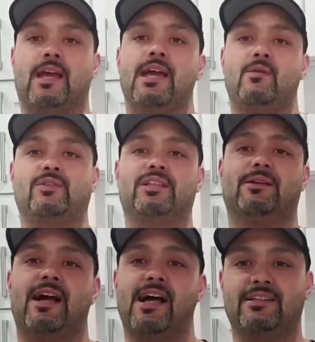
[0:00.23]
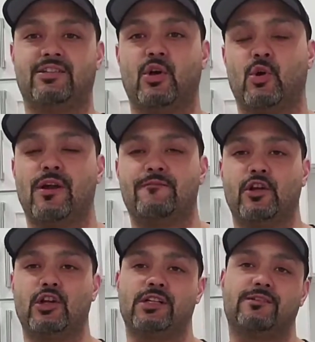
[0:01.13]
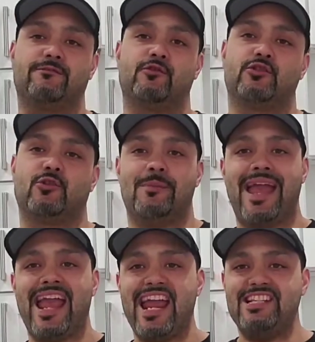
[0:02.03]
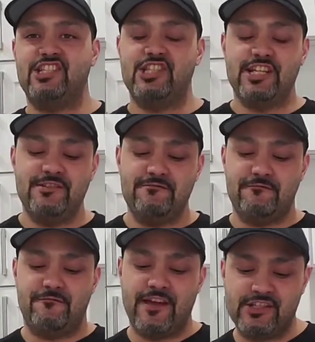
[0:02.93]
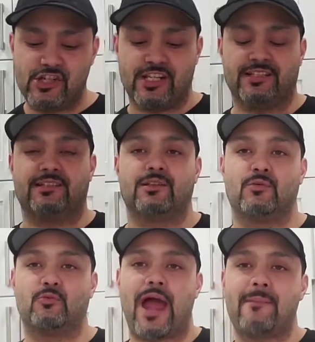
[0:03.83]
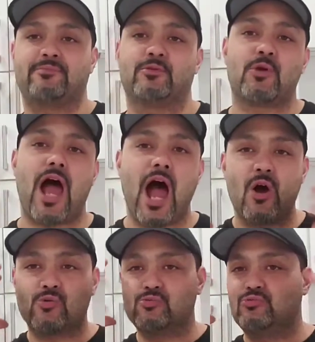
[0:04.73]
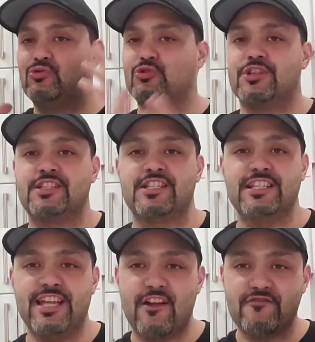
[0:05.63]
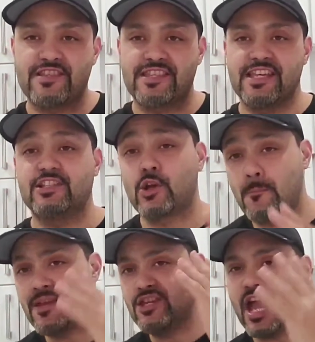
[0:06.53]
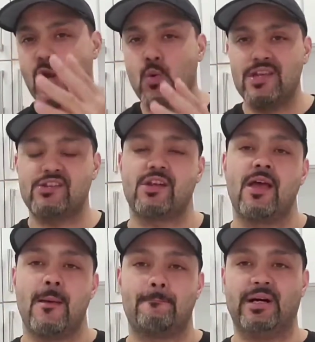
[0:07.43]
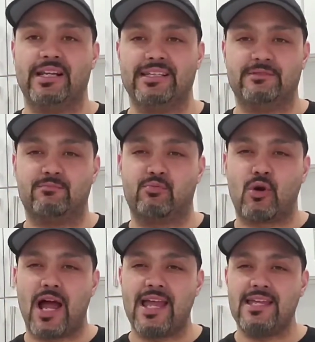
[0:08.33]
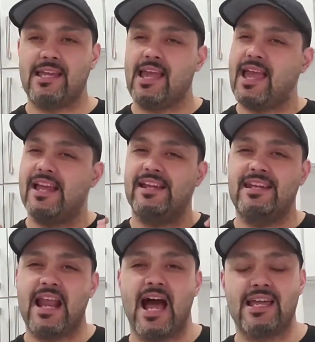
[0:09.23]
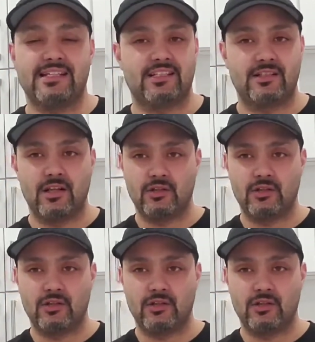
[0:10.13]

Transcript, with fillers: Hey, what's up guys? So if you're looking for some HD vision wrapped around, you can see everything. It's going to be yellowish, but it's bright and nice.